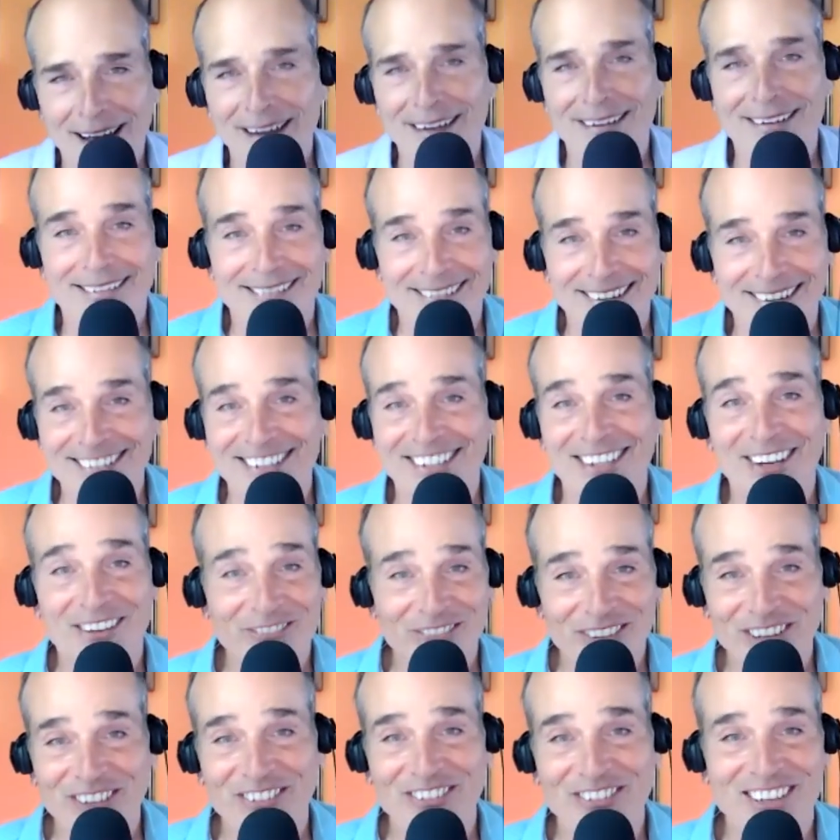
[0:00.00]
I knew only a
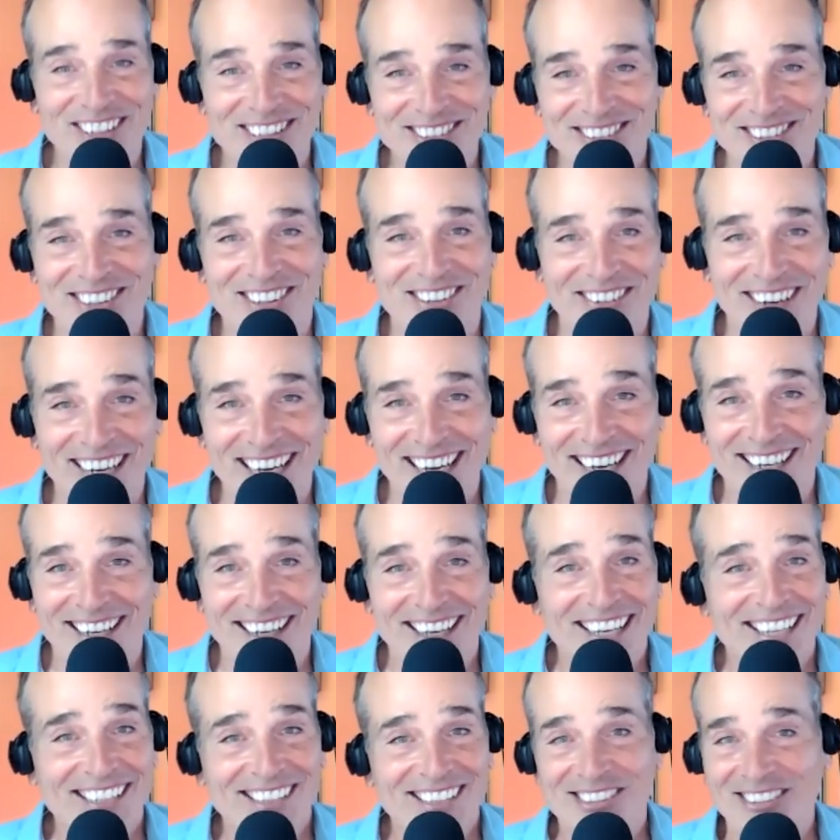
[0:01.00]
few words of
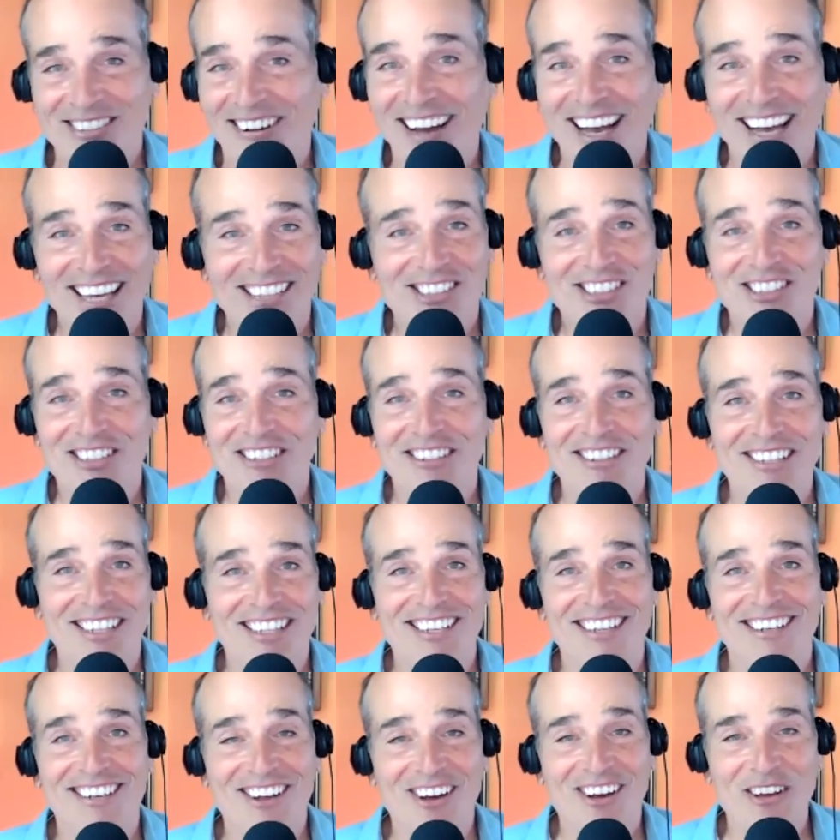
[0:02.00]
Greek. So I sure
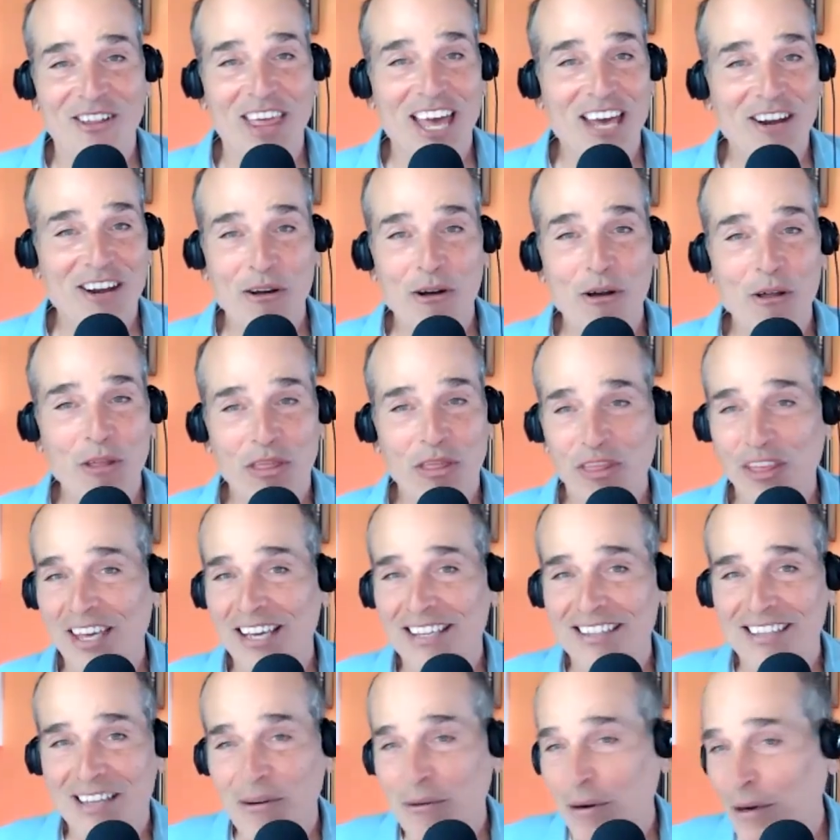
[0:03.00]
didn't know that whole
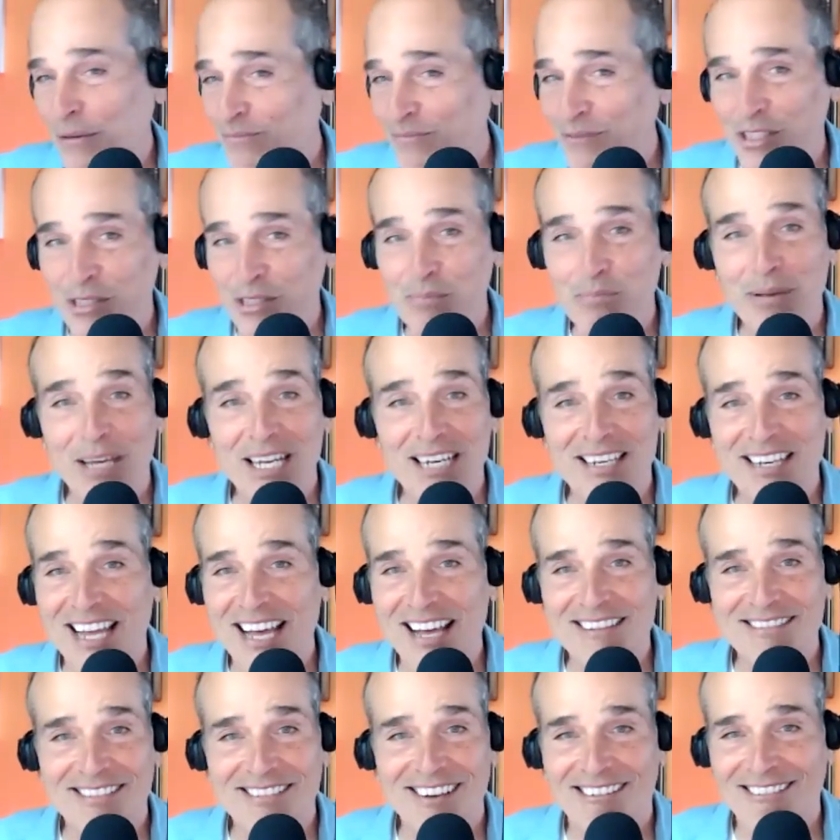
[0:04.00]
thing they were spitting
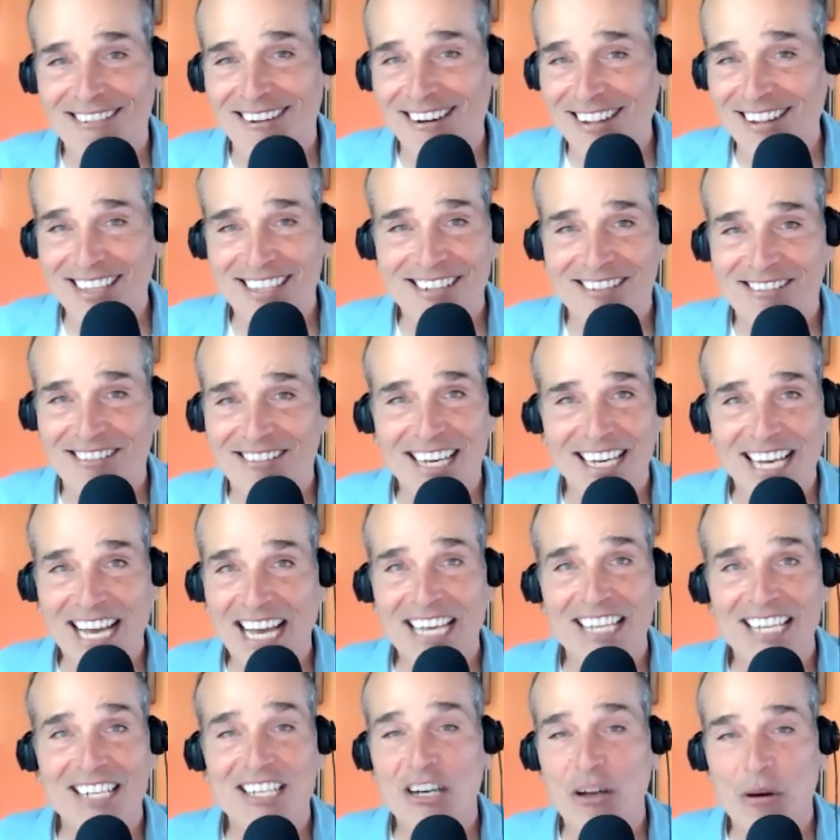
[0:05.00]
out there all in Greek.
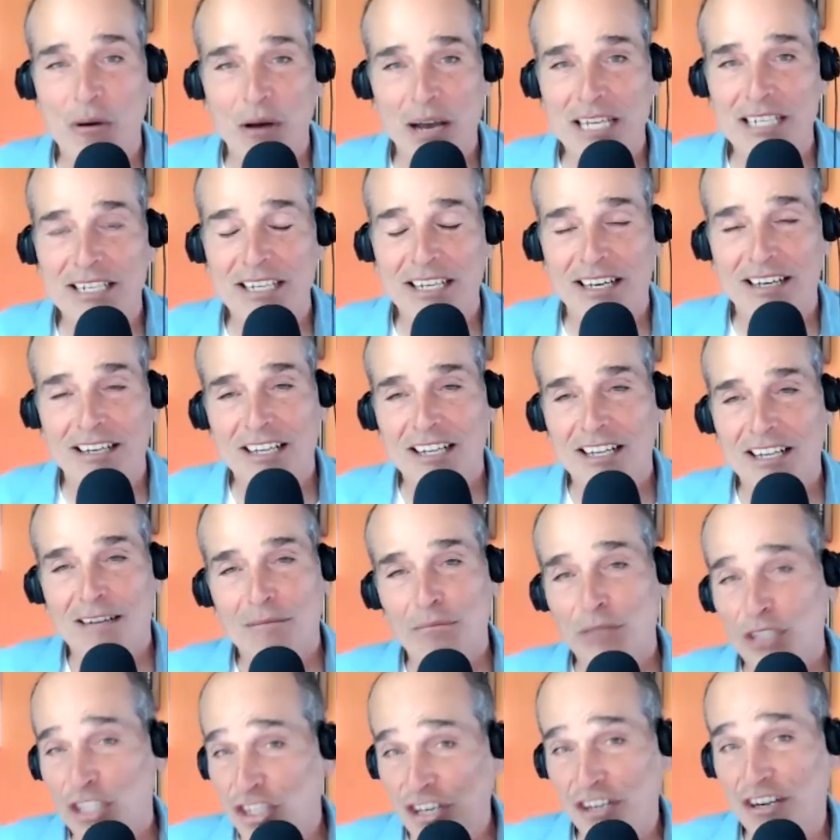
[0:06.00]
I had no idea.
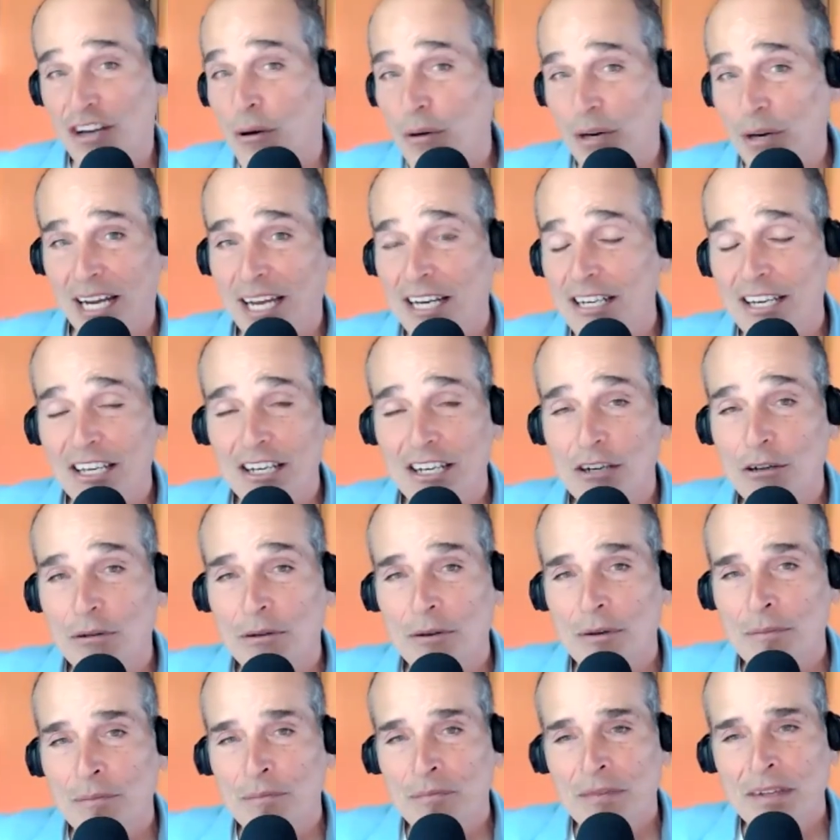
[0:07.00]
But you know what I knew?